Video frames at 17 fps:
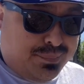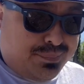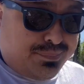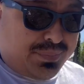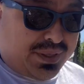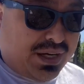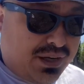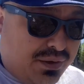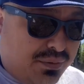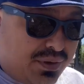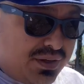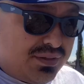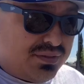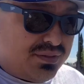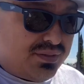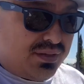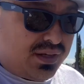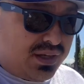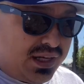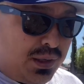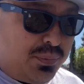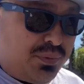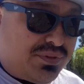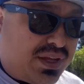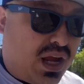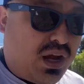But anyways,
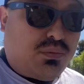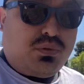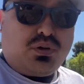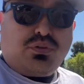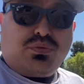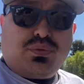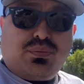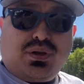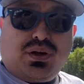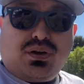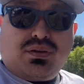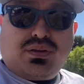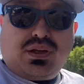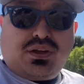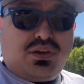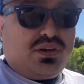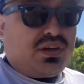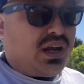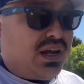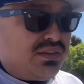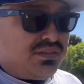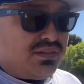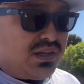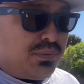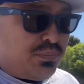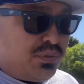help us out. We'll go from there. Thank you guys,
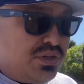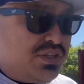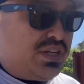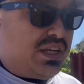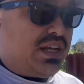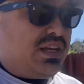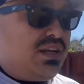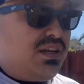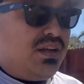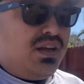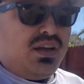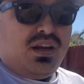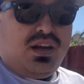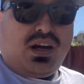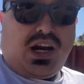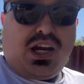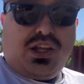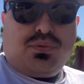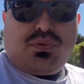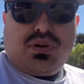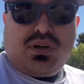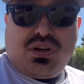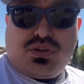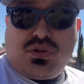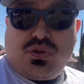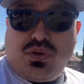and I appreciate it. I just wanted
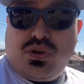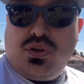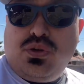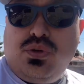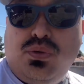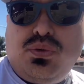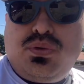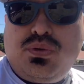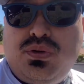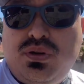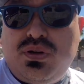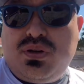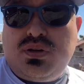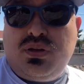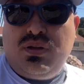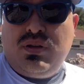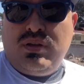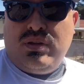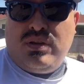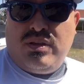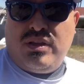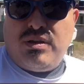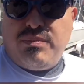to show you the